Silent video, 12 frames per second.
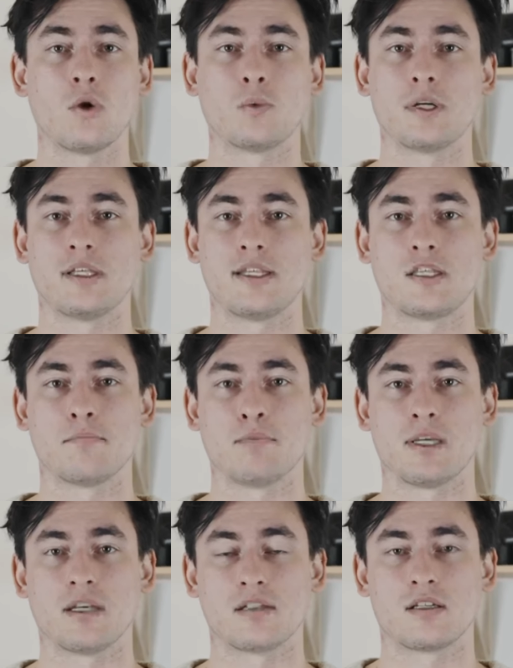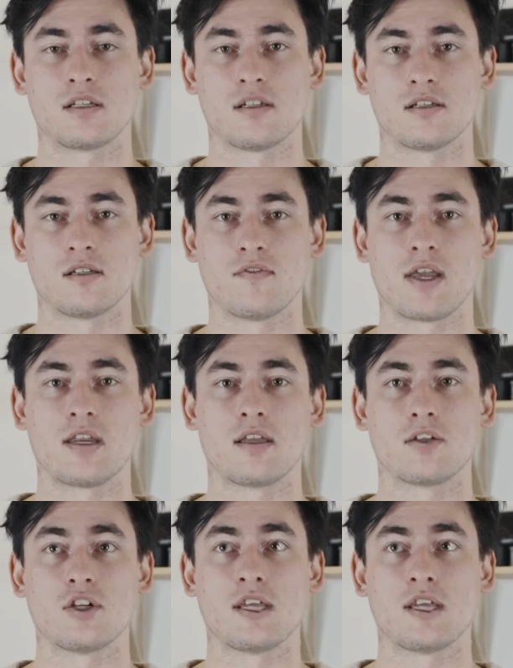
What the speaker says: Really, the biggest disadvantage